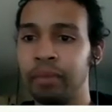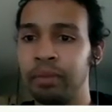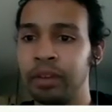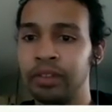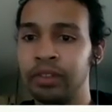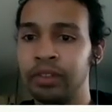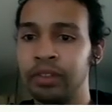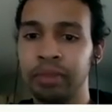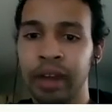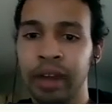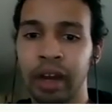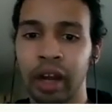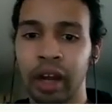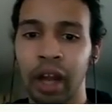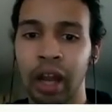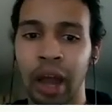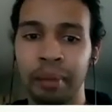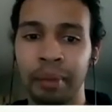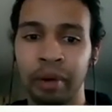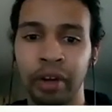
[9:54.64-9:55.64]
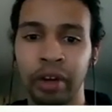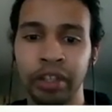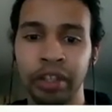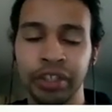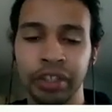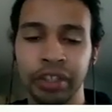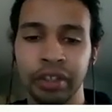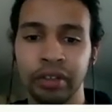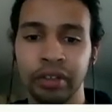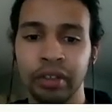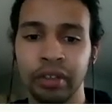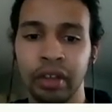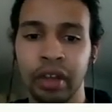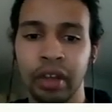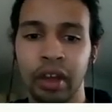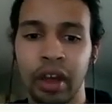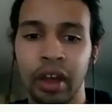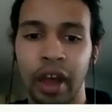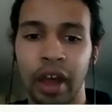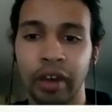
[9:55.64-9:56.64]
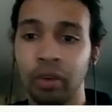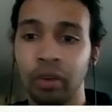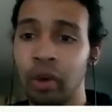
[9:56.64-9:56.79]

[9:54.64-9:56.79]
to have been some kind of collaboration. I